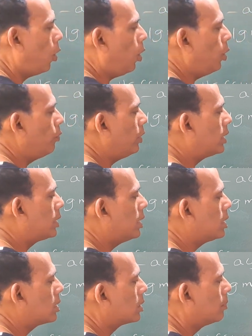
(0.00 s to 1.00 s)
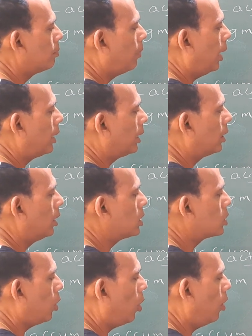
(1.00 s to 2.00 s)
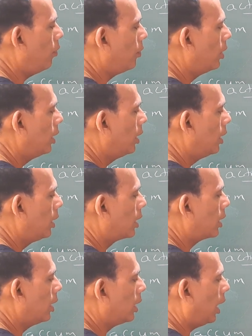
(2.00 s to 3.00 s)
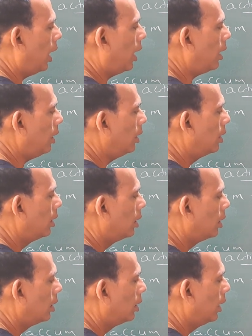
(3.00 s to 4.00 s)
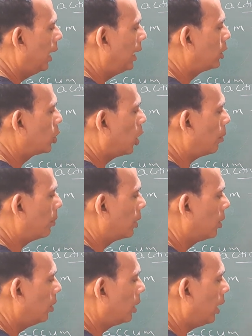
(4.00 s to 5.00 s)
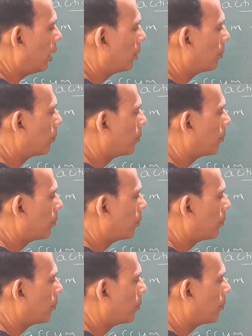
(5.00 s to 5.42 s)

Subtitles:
on which these particles of drug are adsorbed, okay,